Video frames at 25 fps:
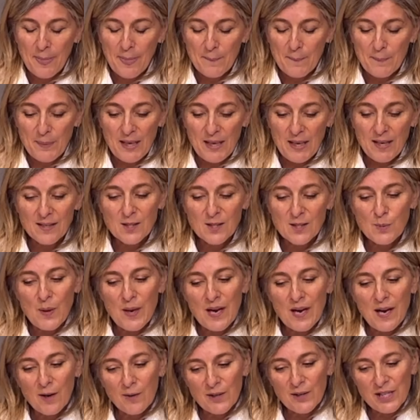Parts we
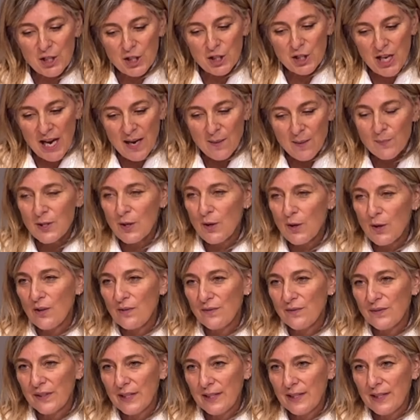are ashamed
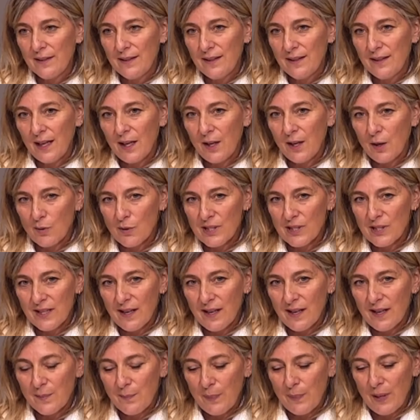of,
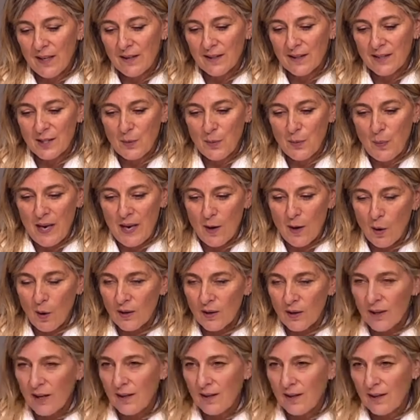alongside parts we
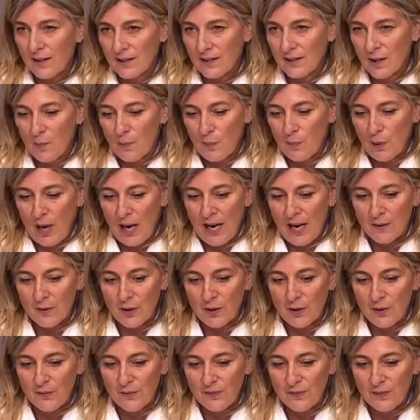honor and are proud
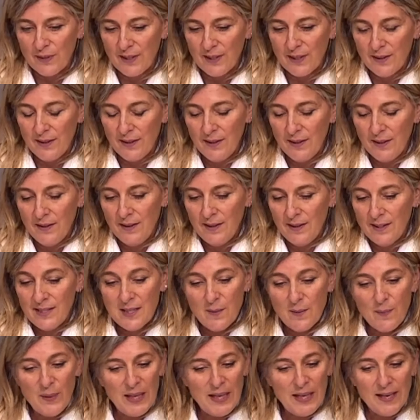of.
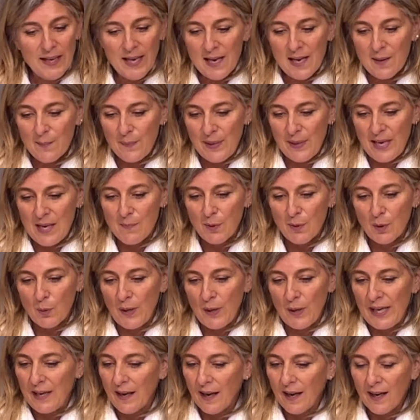Similarly, in people we
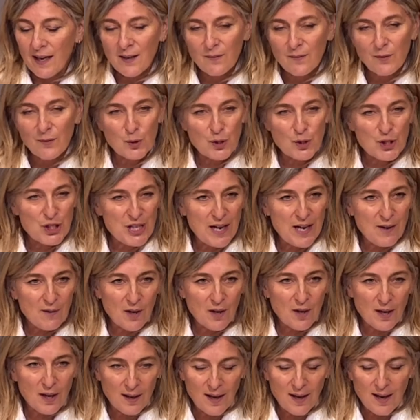love or share
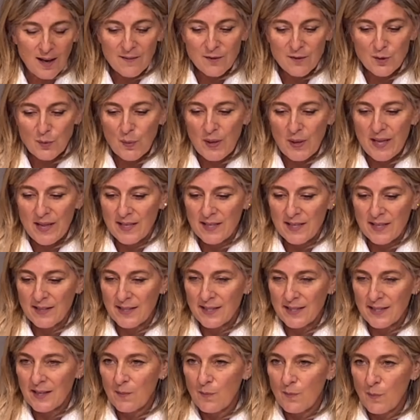our lives with in
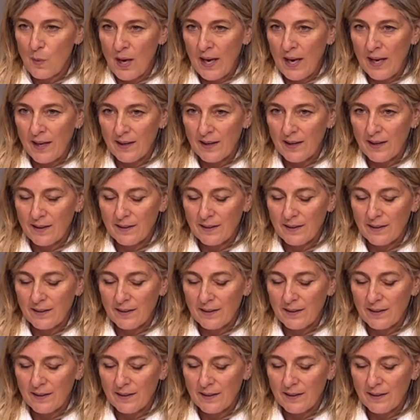some way.